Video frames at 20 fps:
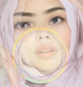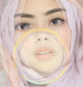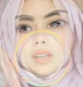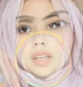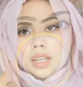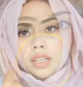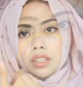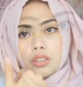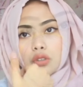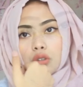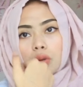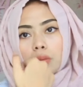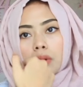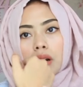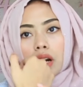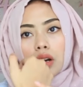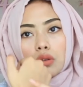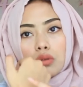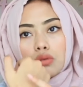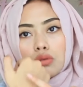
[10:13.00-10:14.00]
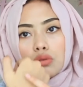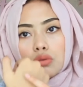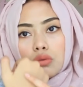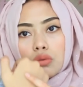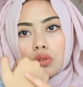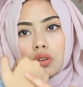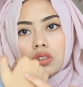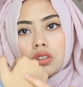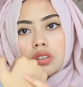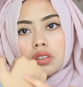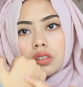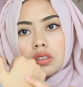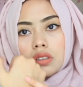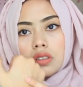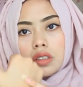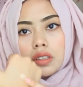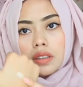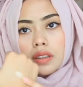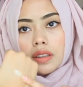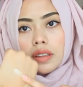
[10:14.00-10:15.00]
Nah ini coba aku
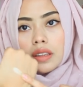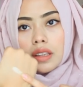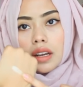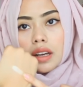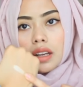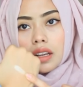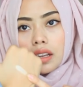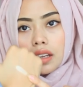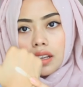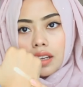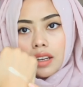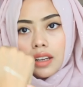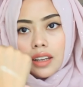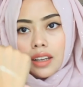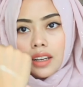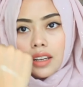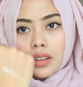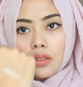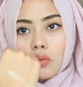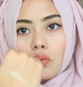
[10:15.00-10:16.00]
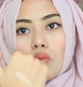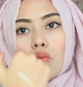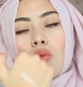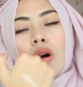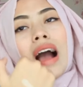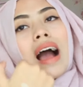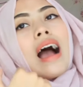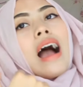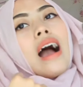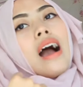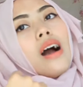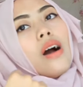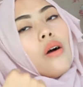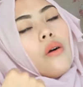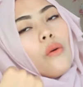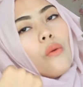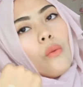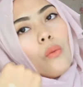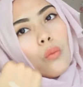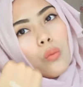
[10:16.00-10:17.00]
swatch di tangan.
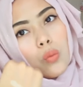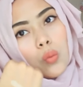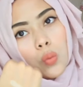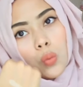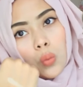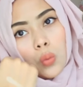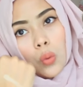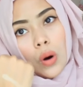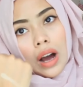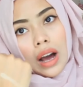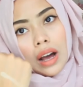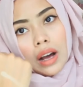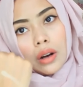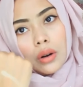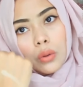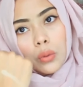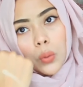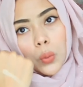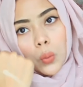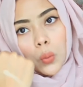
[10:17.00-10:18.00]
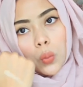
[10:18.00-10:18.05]
Wow, wow.